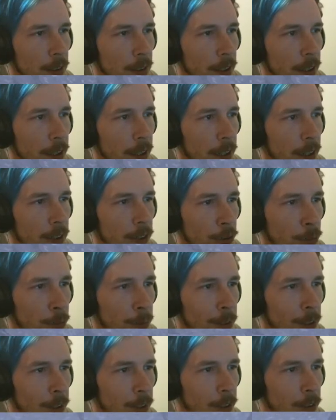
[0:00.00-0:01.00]
And just
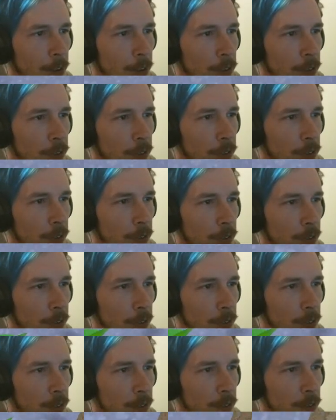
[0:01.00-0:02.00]
because
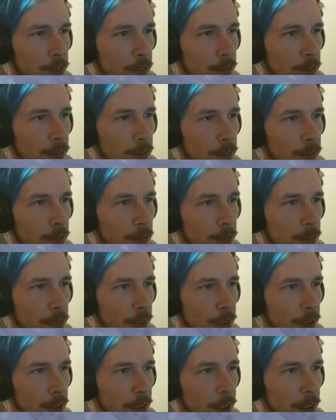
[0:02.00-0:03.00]

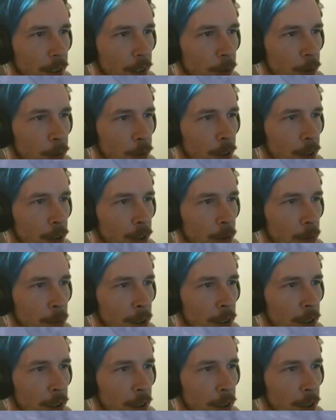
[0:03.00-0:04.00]
I want it to
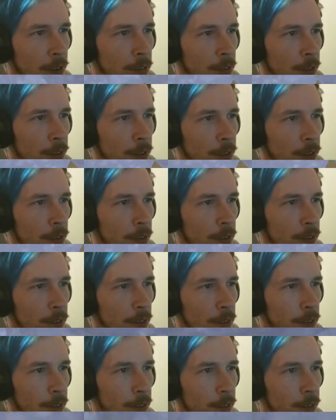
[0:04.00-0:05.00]
be an even
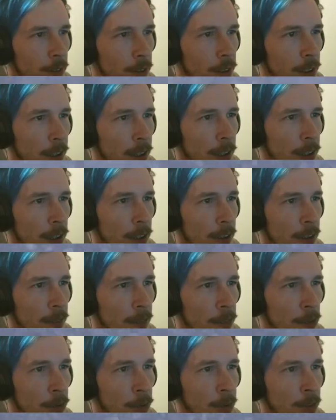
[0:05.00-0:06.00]
line,
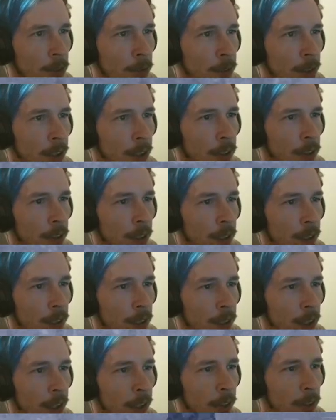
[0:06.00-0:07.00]
which means I'm going to have to take
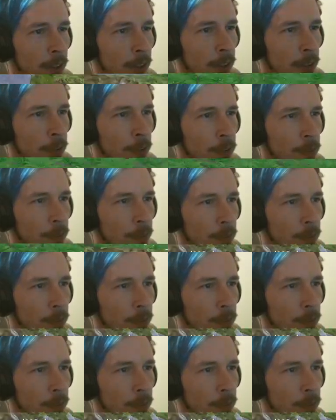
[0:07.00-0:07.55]
that out too.